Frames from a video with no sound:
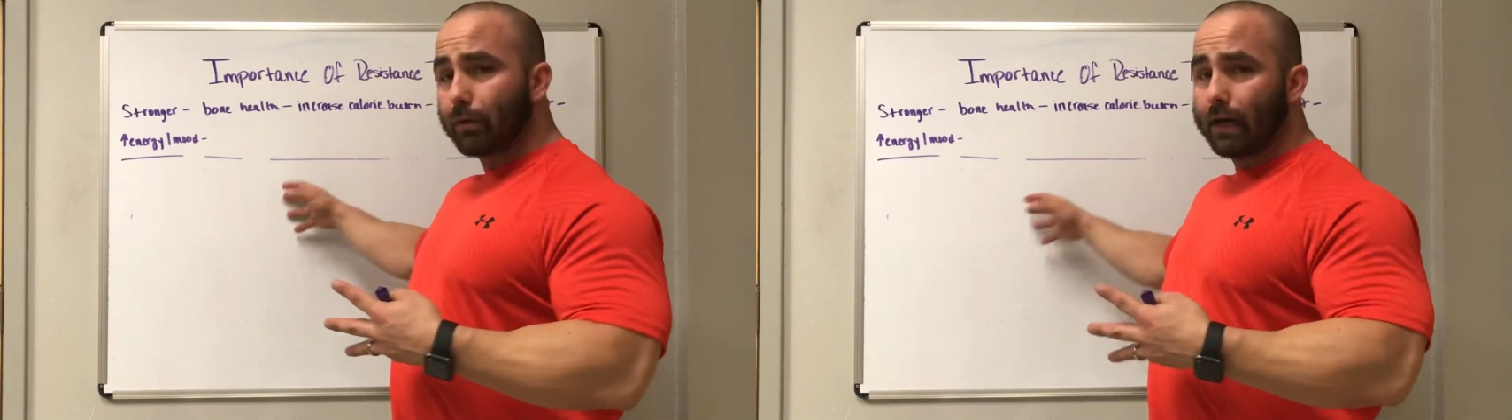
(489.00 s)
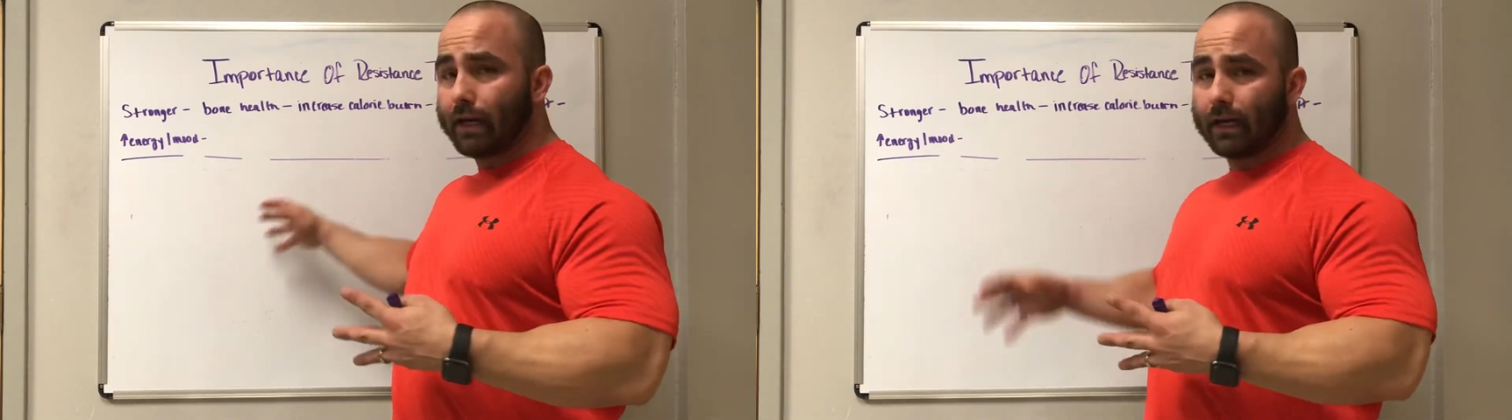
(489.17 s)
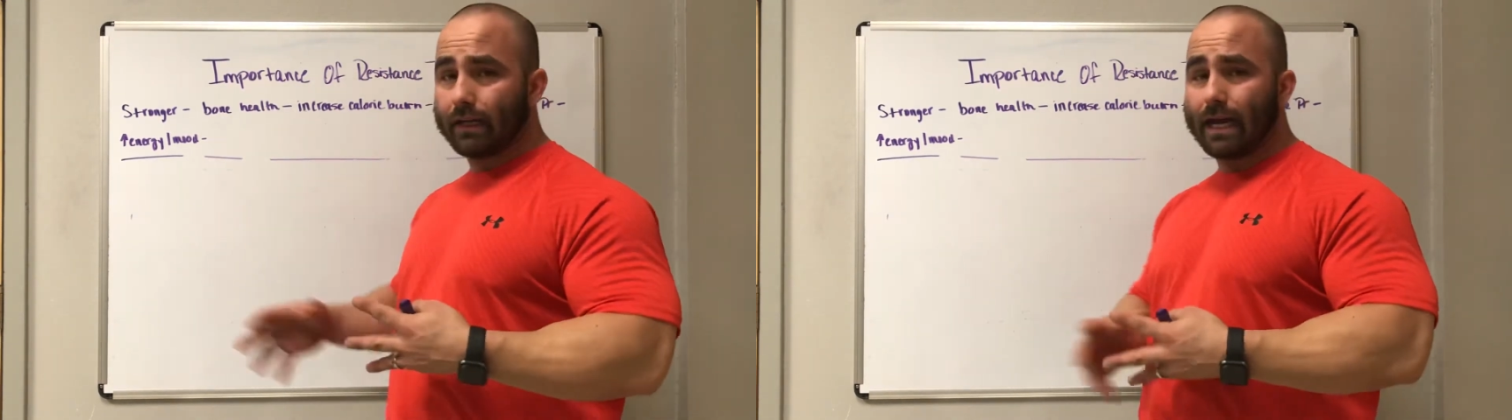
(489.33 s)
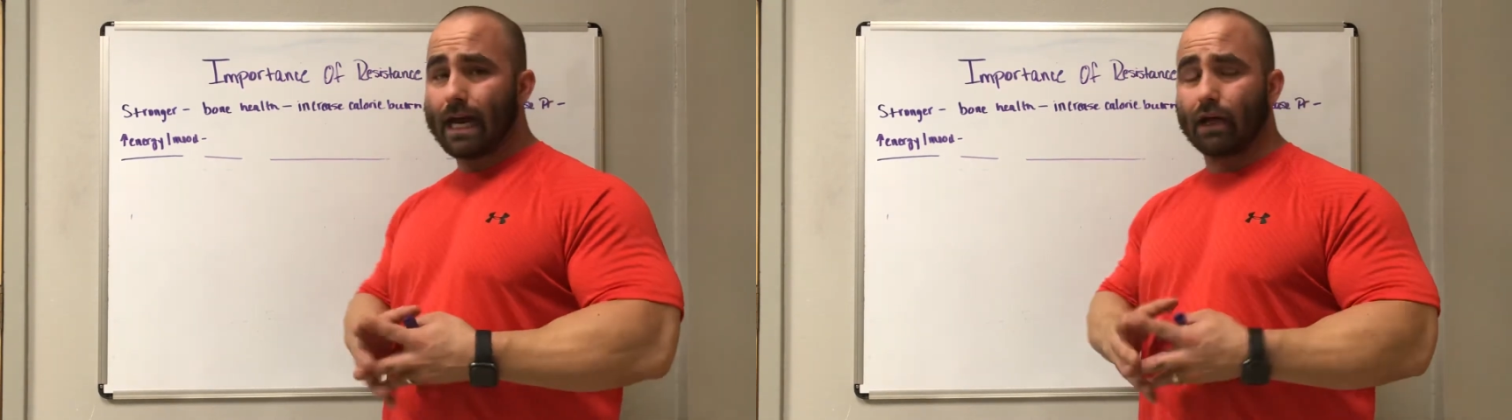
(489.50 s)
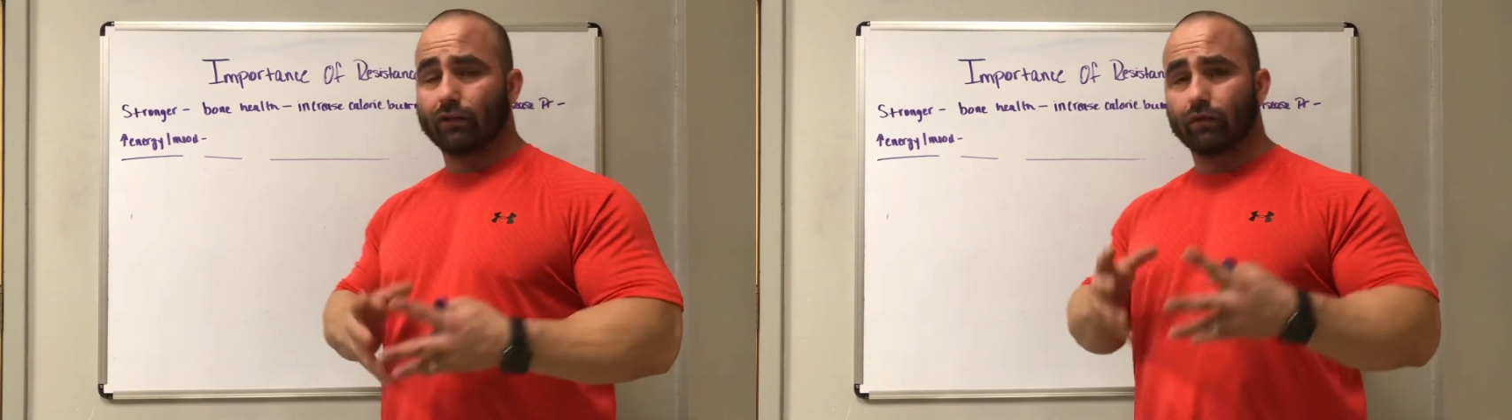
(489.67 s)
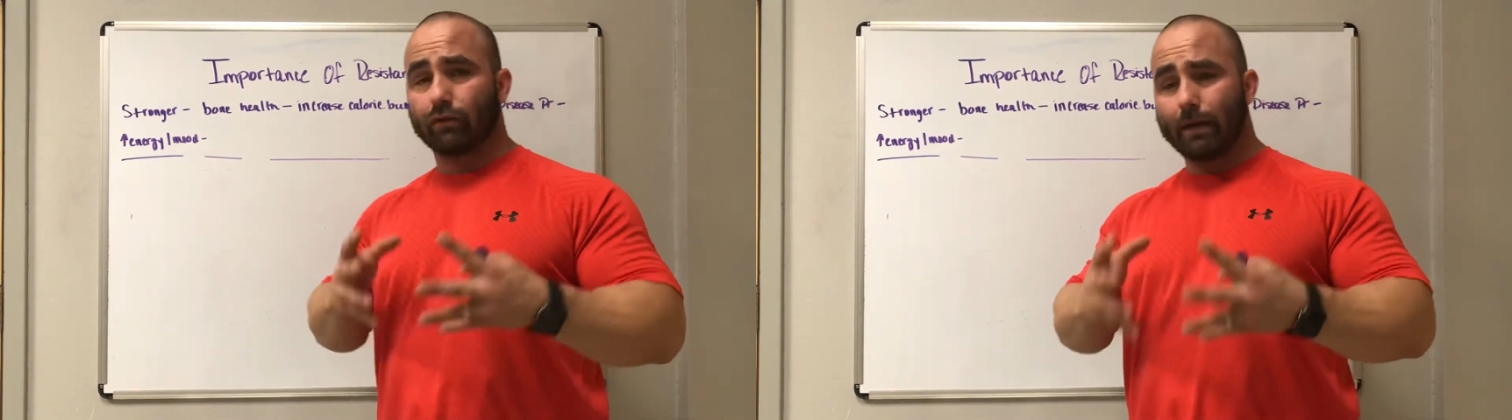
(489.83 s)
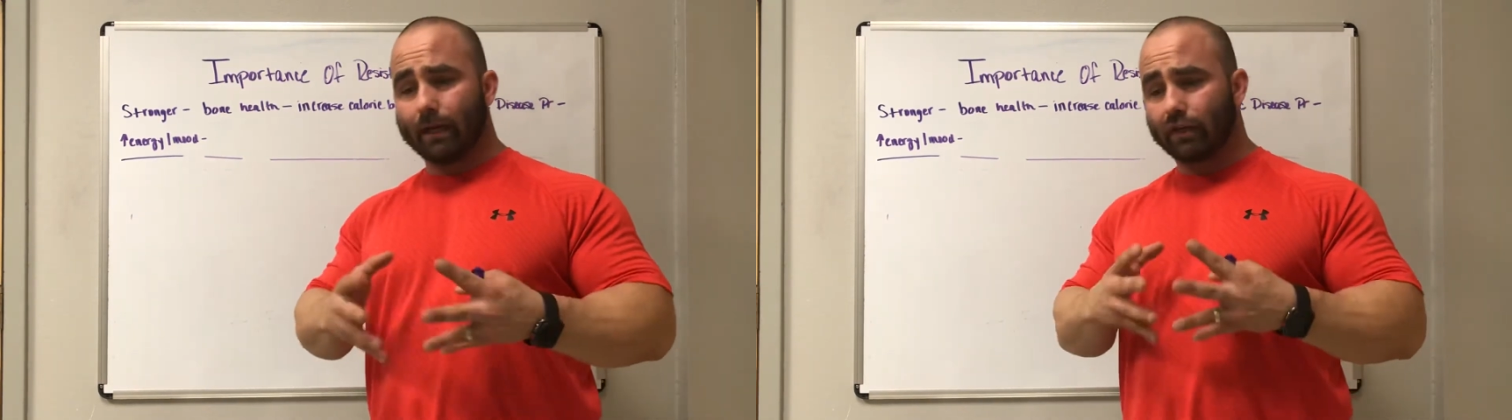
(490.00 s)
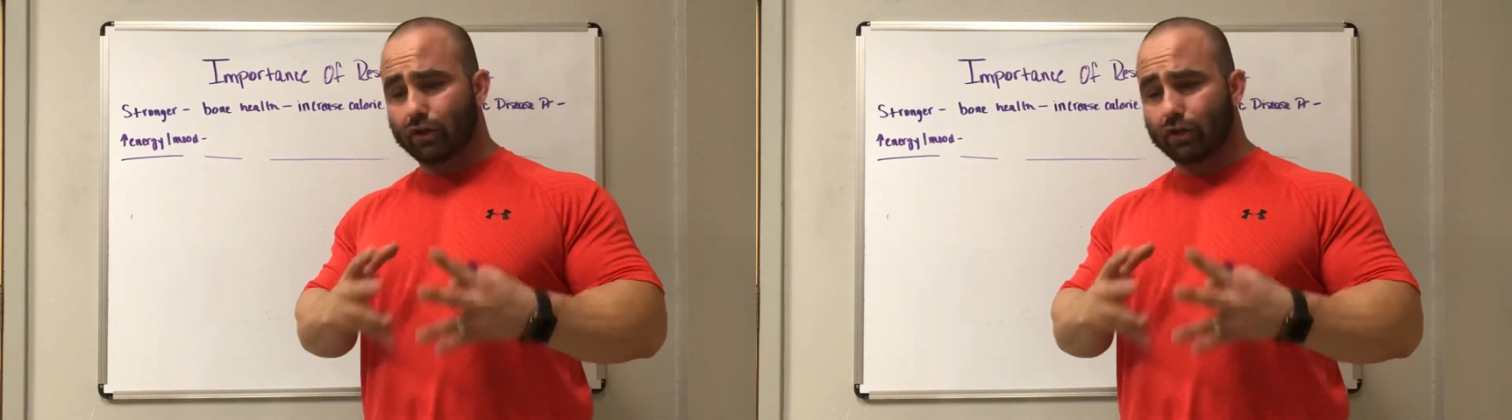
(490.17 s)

breaking it down. So make